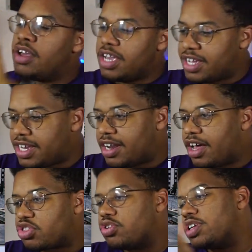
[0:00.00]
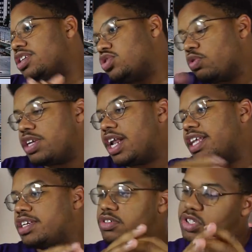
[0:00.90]
And
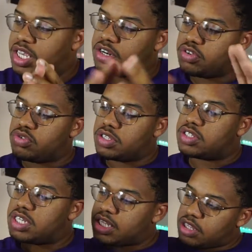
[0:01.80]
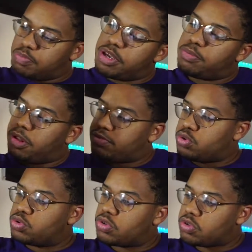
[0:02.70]
29 years later, you can see that the people of
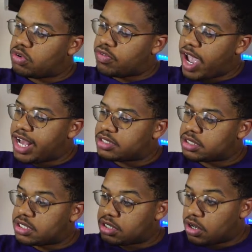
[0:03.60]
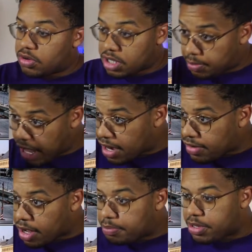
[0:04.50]
Dusseldorf actually, in the
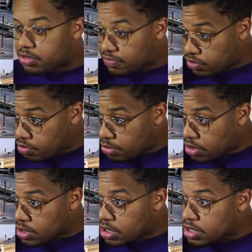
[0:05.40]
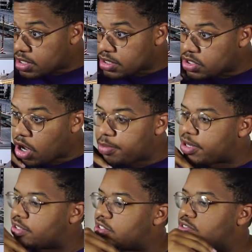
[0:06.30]
background, built a few more tall
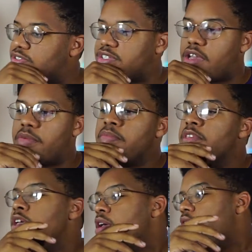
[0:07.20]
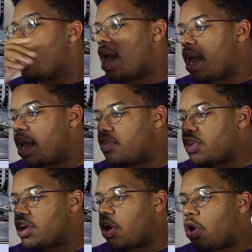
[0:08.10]
buildings, you could say. And
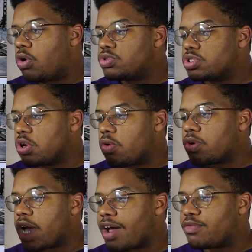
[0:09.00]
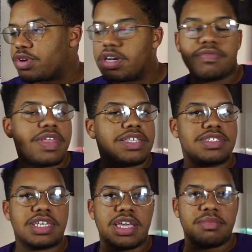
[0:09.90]
they also got rid of that
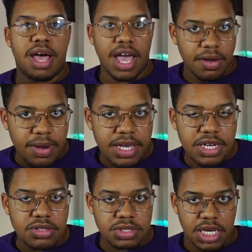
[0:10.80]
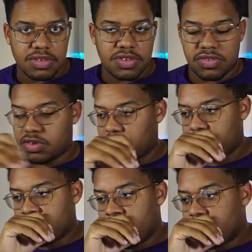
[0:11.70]
same highway interstate system.
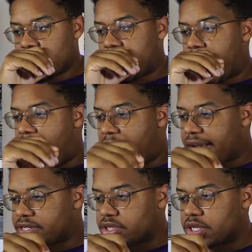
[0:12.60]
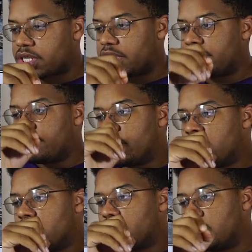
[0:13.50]
They actually
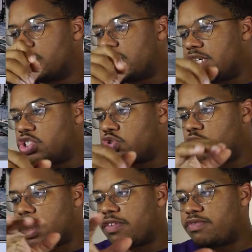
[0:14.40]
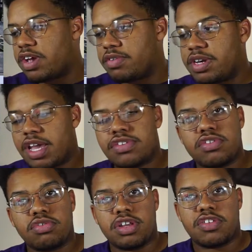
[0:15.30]
turned it into a very nice
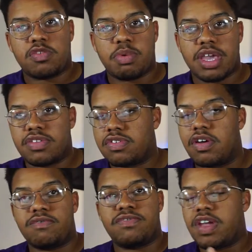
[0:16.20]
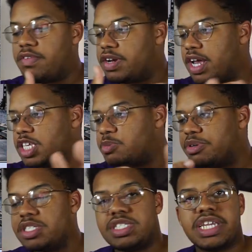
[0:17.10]
green space, a very nice
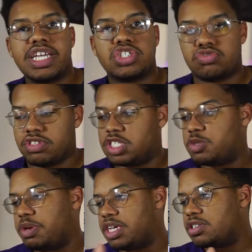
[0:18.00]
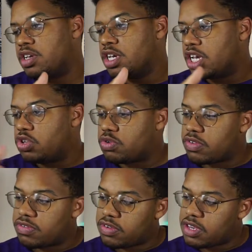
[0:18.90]
pedestrian space. And you can
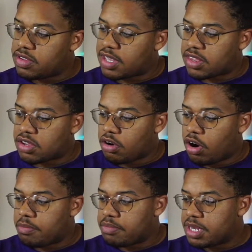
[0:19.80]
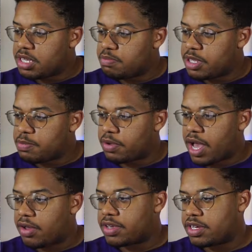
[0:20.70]
see that there are many people
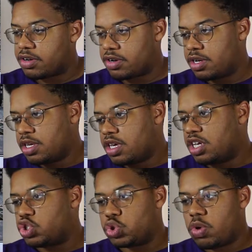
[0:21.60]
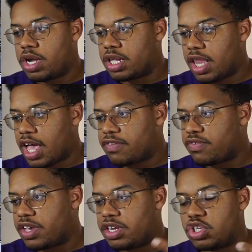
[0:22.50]
out here enjoying life
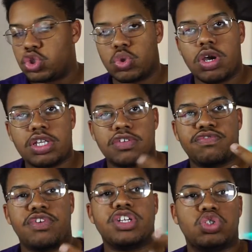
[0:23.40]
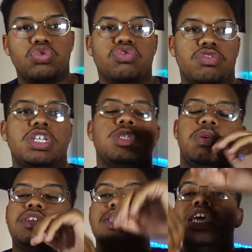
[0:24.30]
and enjoying the fresh new green
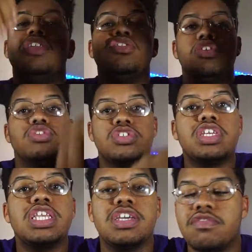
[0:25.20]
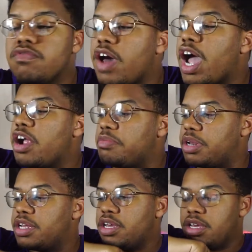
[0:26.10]
space in their city environment.